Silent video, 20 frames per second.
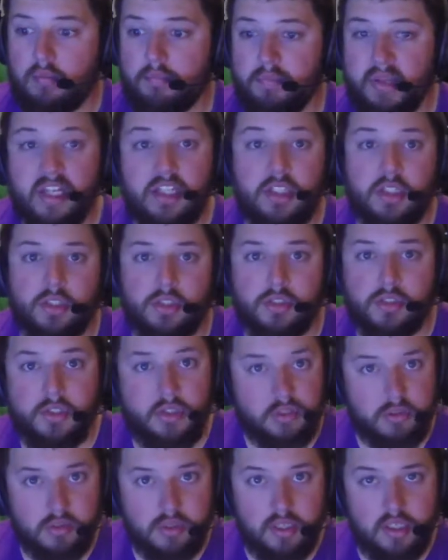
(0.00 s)

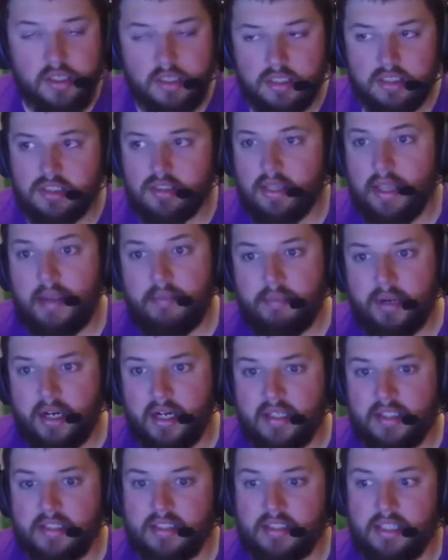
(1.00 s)
pictures in this light
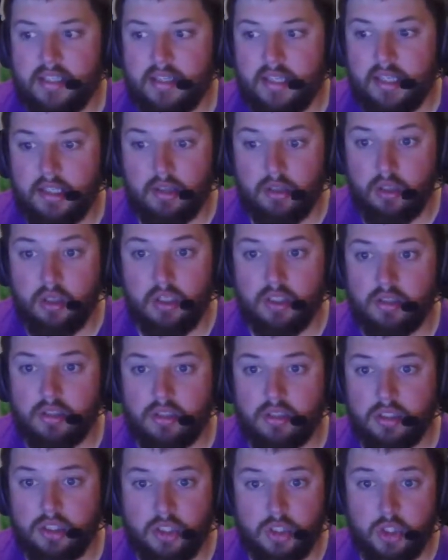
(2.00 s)
box, and they look
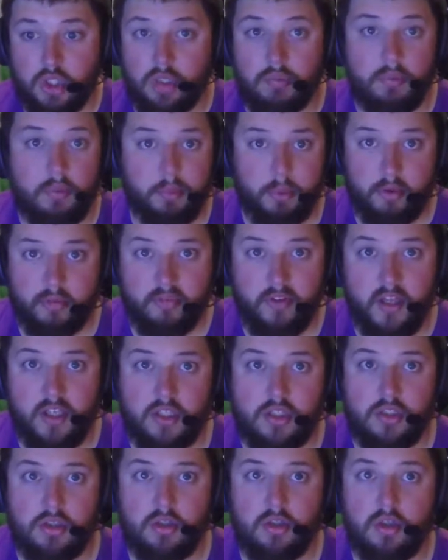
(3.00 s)
extremely
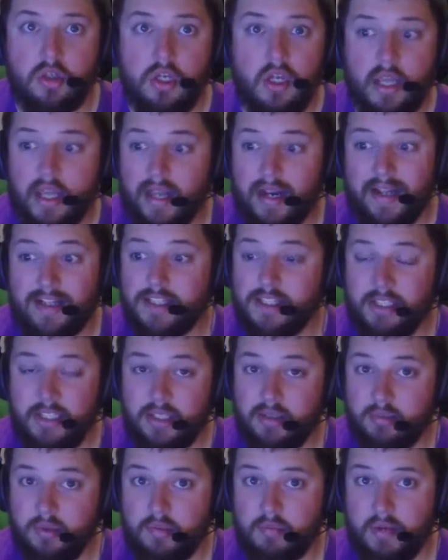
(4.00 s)
professional. And I just
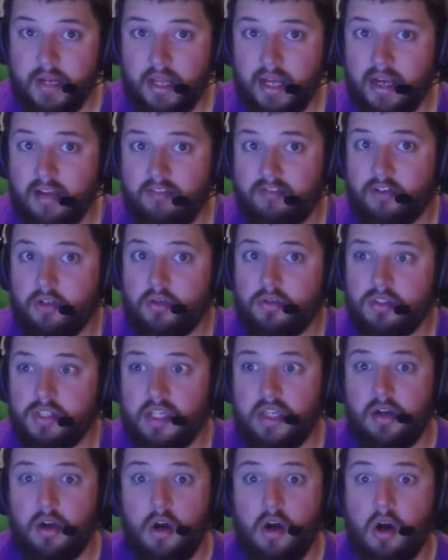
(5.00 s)
did them with my iPhone
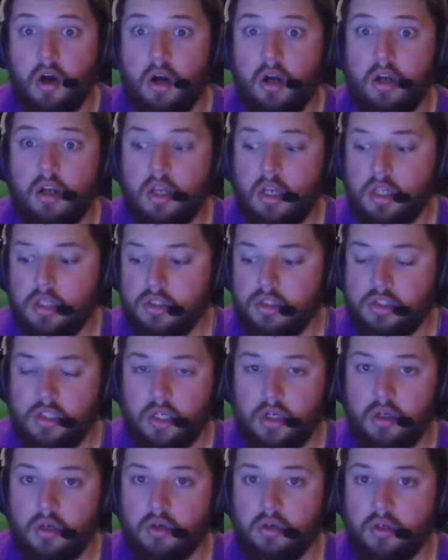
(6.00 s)
XR.
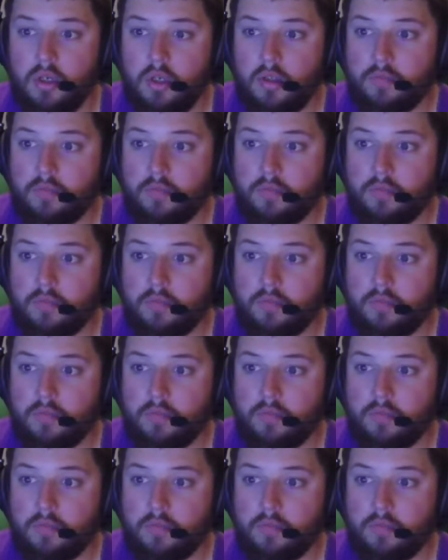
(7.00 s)
So